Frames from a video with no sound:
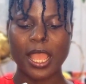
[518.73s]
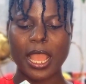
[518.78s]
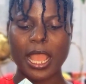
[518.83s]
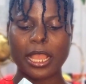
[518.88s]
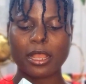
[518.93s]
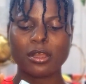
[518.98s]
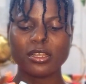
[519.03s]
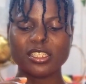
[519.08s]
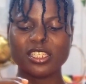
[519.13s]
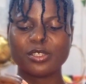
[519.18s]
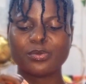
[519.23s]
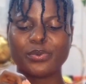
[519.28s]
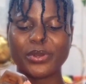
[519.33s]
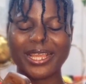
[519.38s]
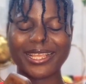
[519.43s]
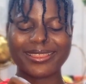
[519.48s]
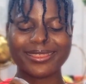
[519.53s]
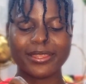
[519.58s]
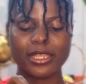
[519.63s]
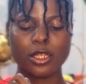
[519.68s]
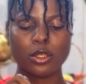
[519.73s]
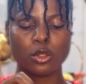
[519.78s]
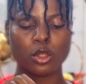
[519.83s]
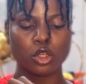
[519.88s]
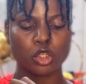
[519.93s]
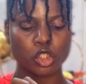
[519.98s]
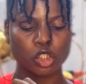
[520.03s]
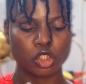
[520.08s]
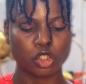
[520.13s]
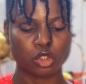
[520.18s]
I got this brightening
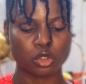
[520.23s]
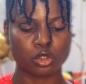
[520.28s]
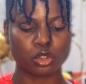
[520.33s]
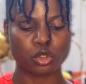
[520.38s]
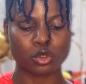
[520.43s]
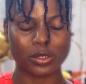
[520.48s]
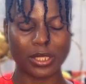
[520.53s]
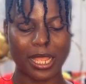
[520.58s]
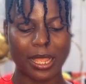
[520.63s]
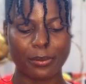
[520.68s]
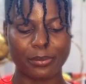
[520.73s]
lotion. See.